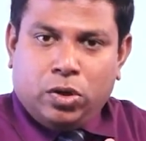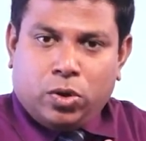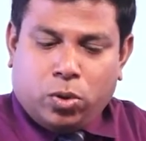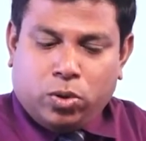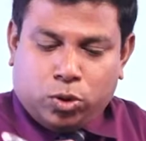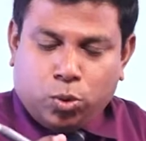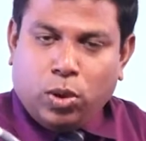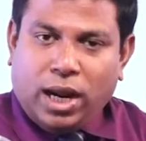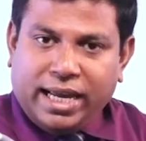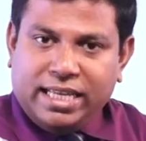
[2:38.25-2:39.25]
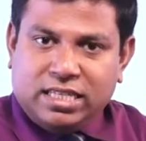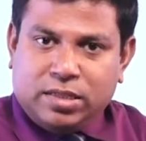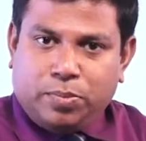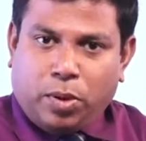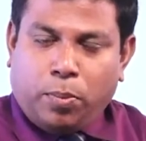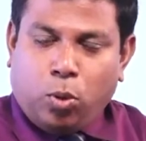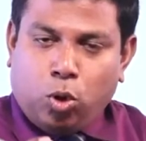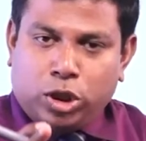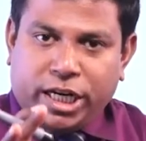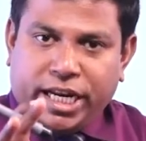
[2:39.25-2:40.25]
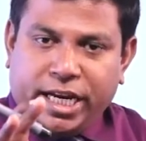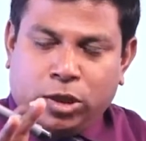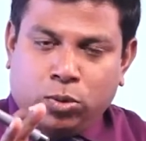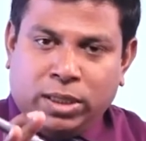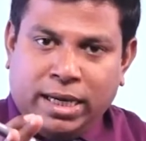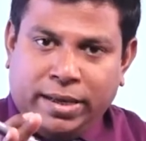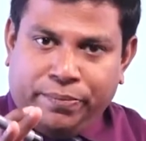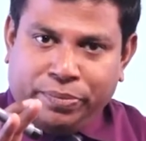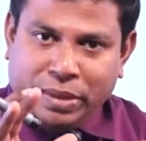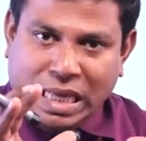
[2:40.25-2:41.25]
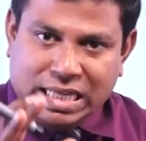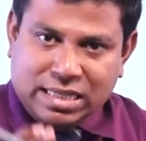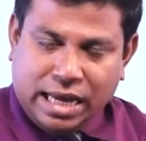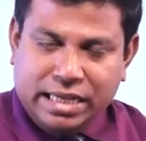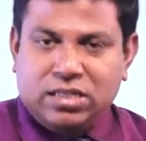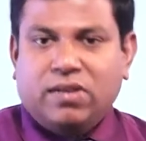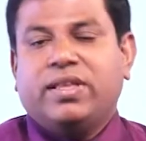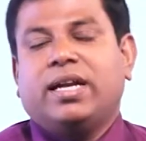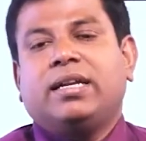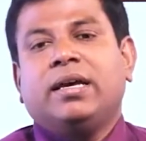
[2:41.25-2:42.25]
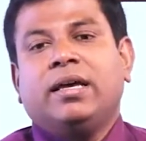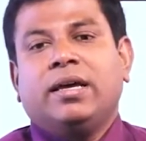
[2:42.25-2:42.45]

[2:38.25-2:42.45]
draw two lines proportionate to the size of that,